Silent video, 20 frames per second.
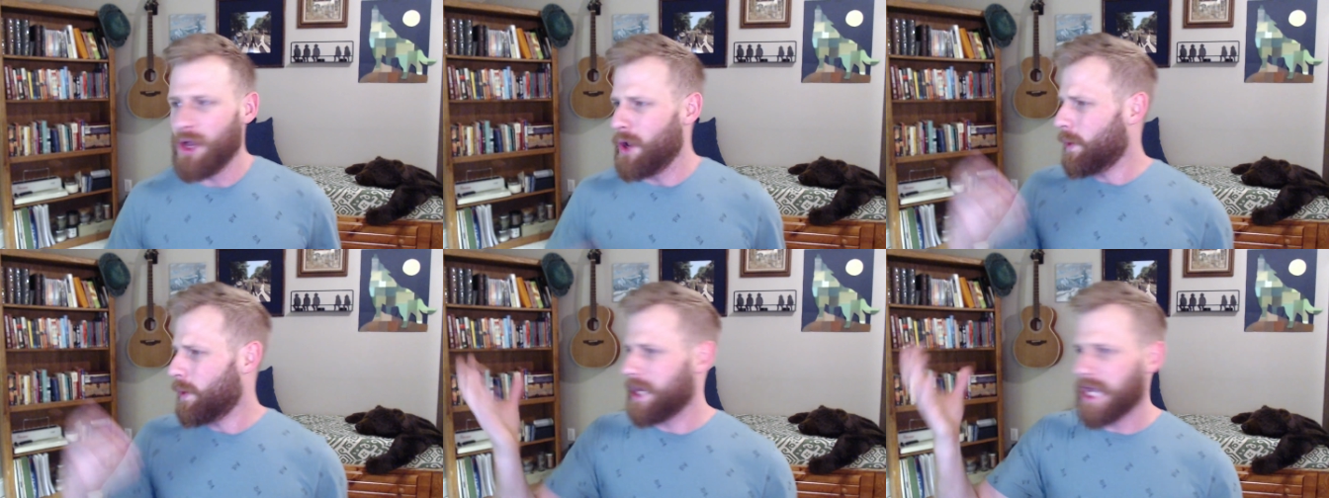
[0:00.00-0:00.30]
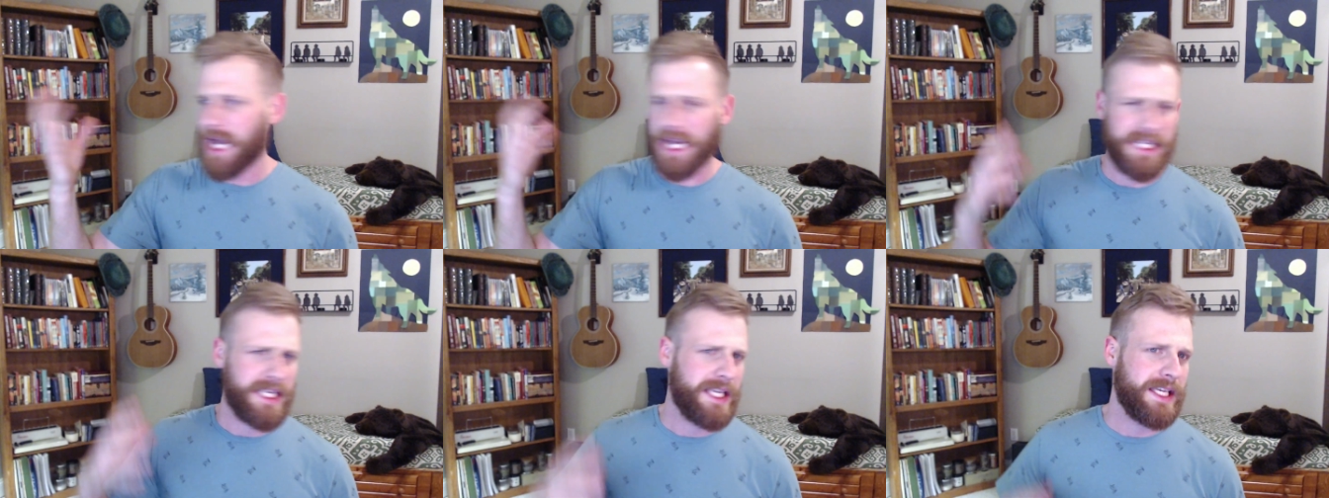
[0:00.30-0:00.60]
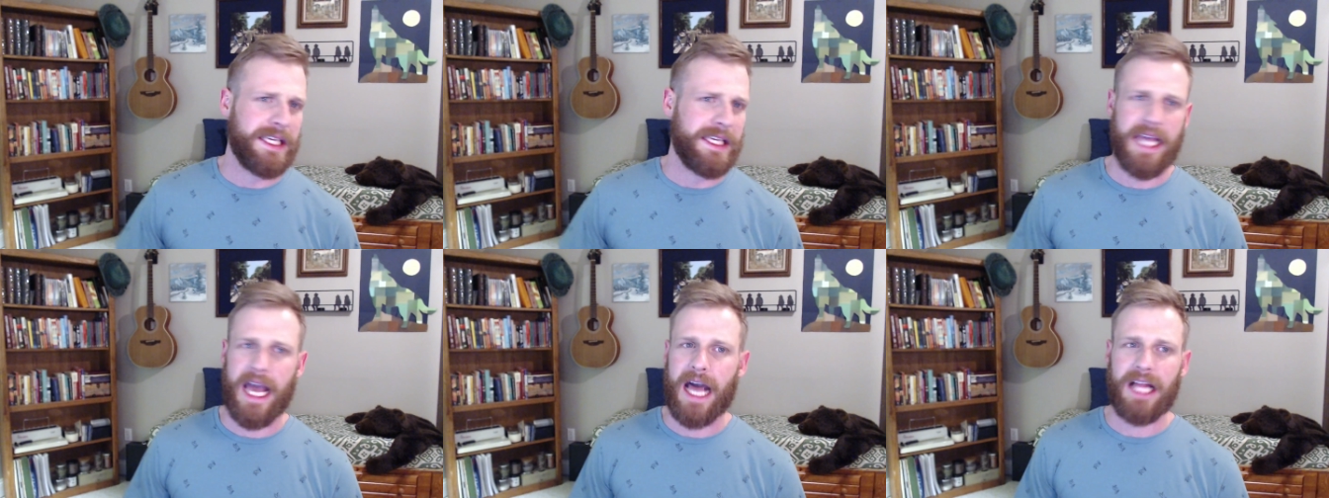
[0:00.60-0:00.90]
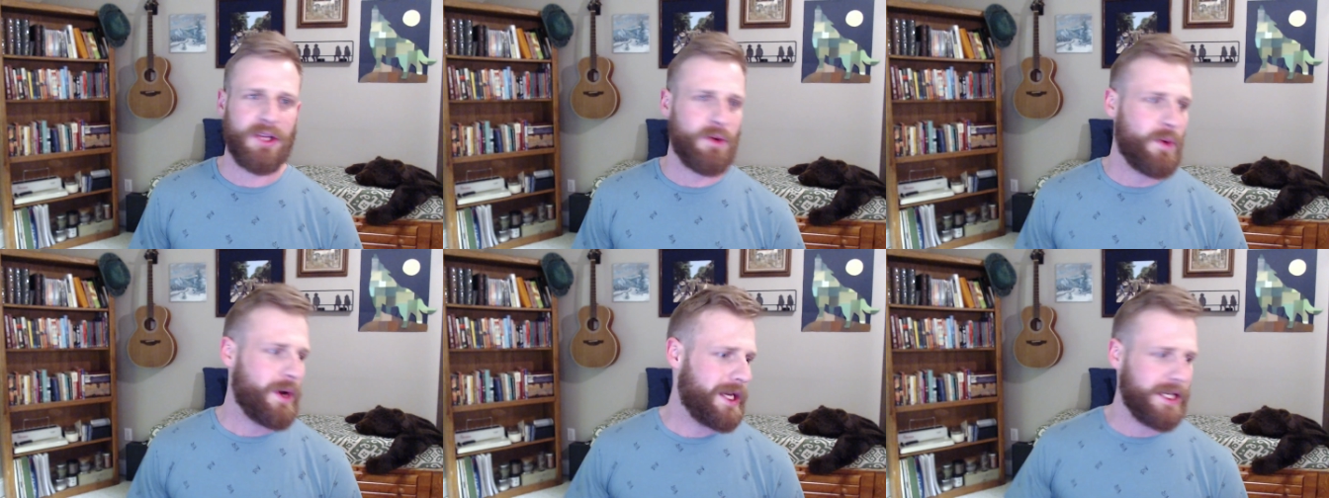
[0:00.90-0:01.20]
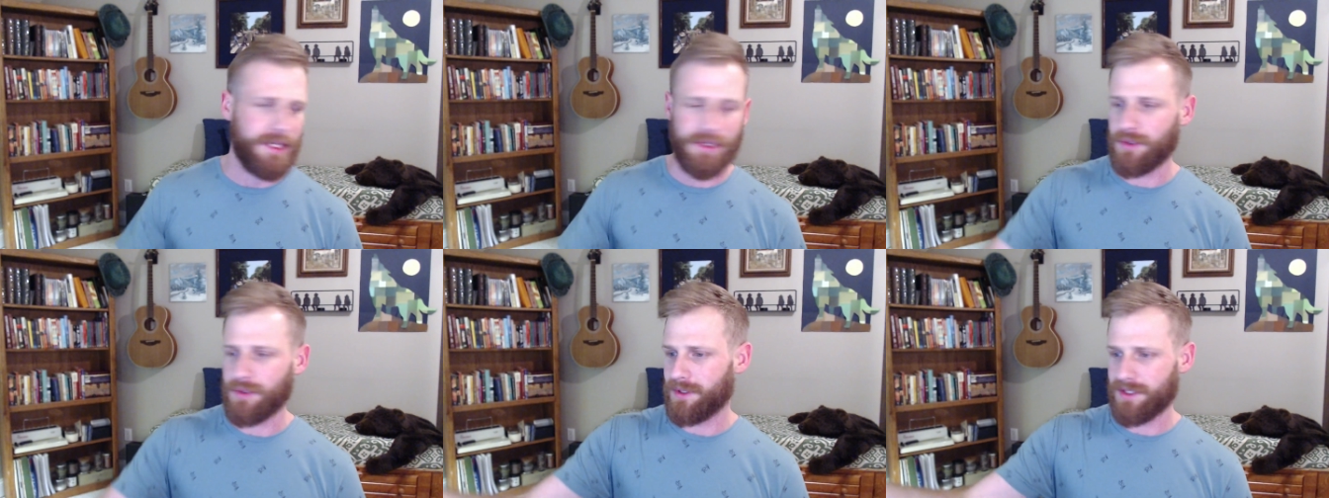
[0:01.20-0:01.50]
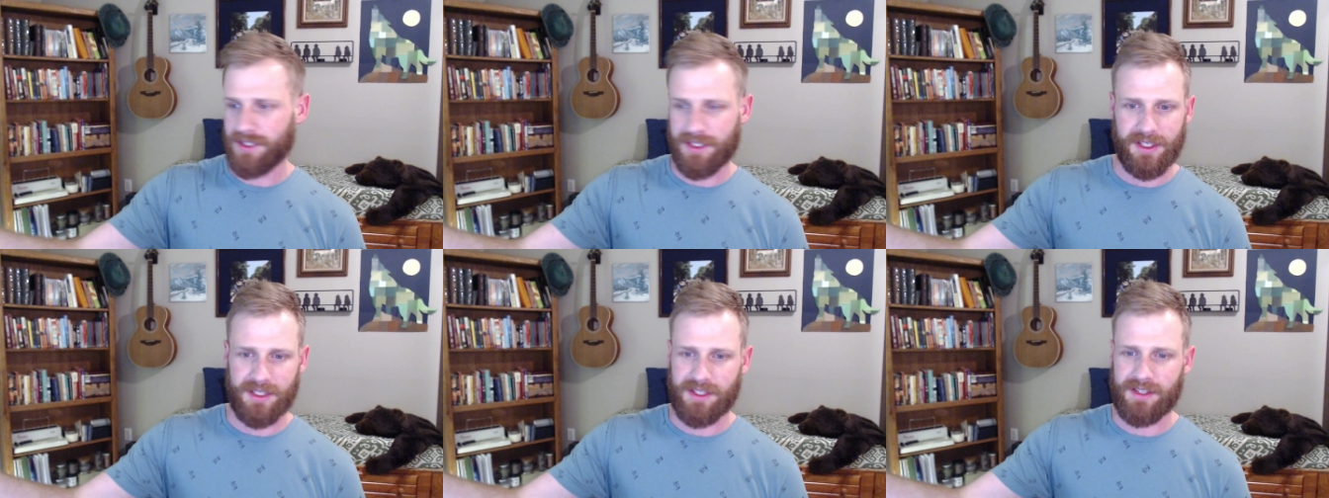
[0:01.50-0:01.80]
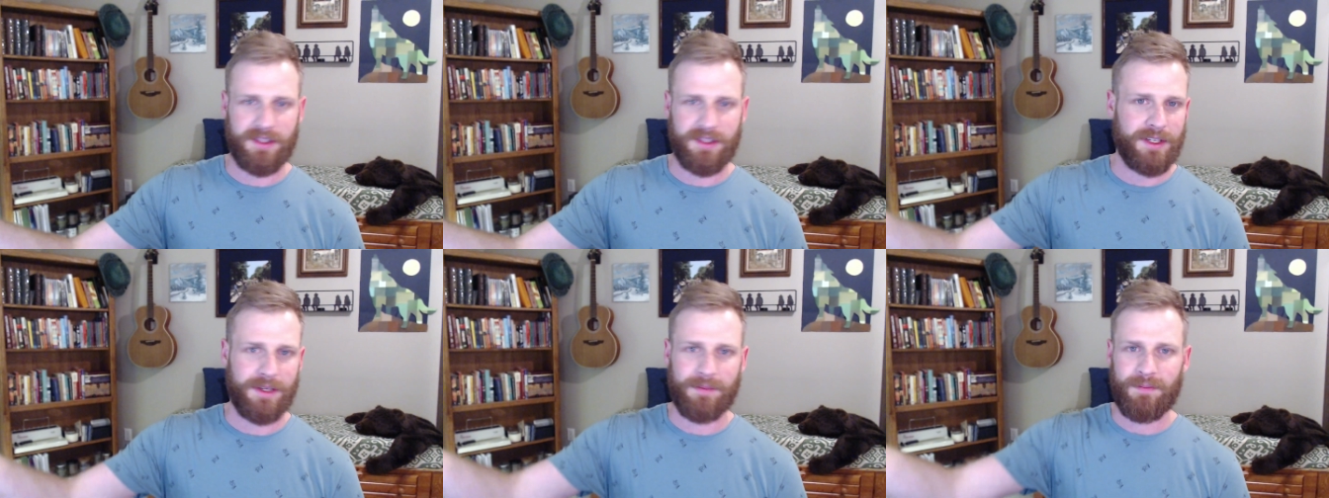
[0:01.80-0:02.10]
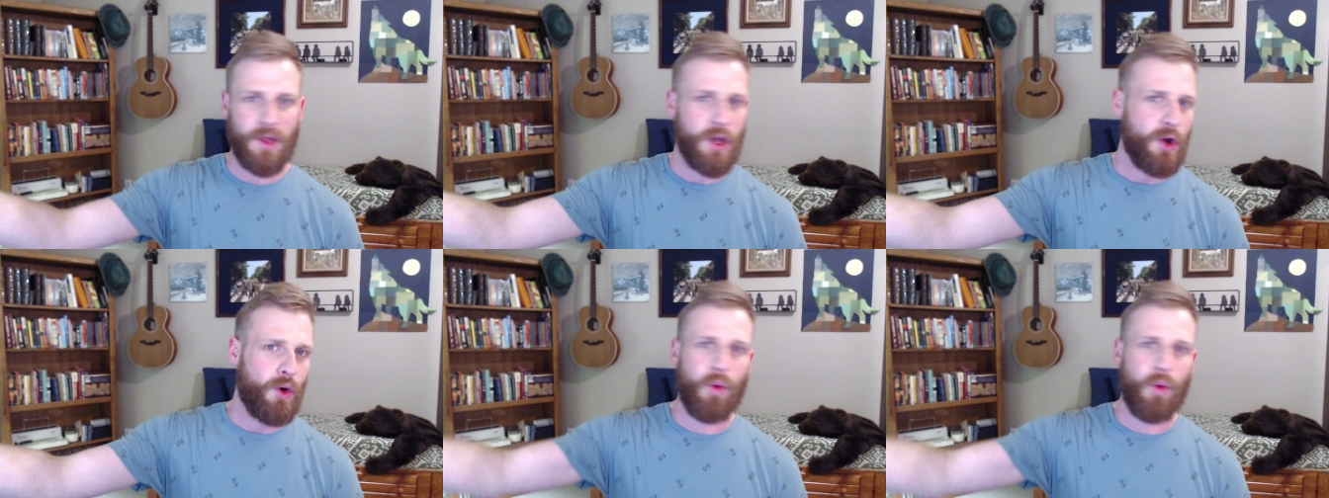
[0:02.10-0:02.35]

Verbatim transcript: We got King Calaway, who is just the